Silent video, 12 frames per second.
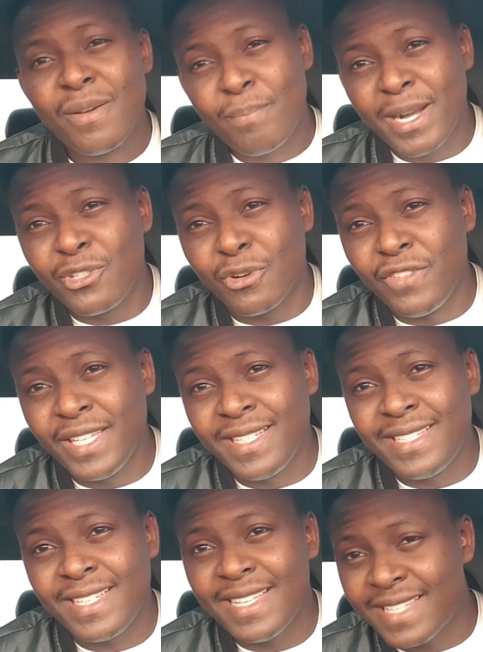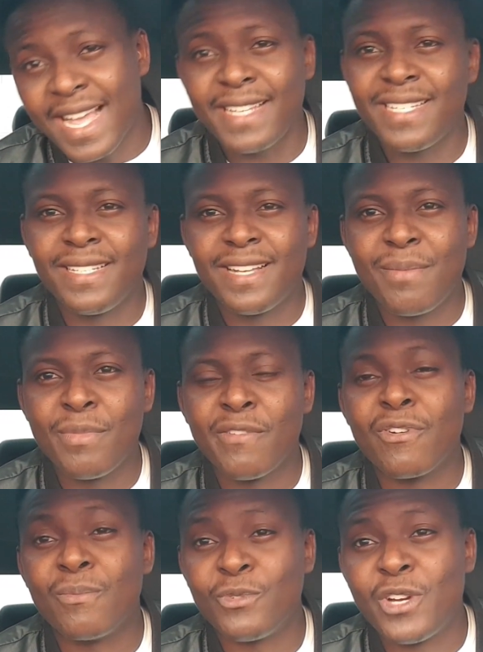part of it is actually coming
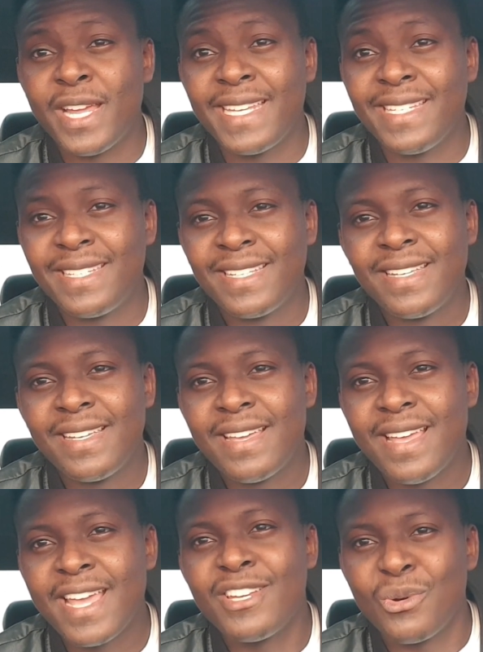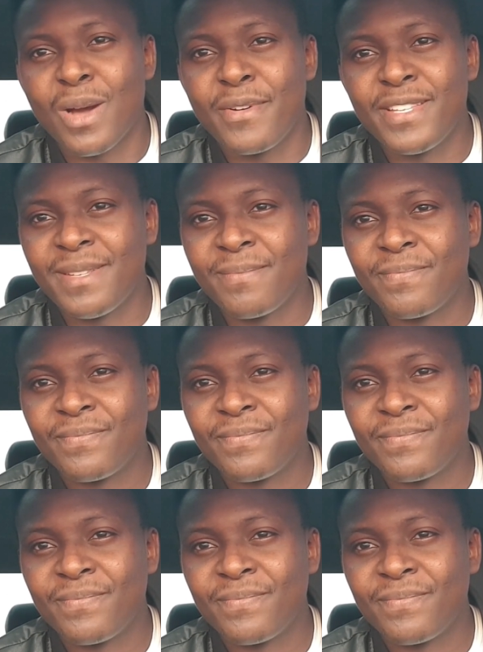from trade and tourism.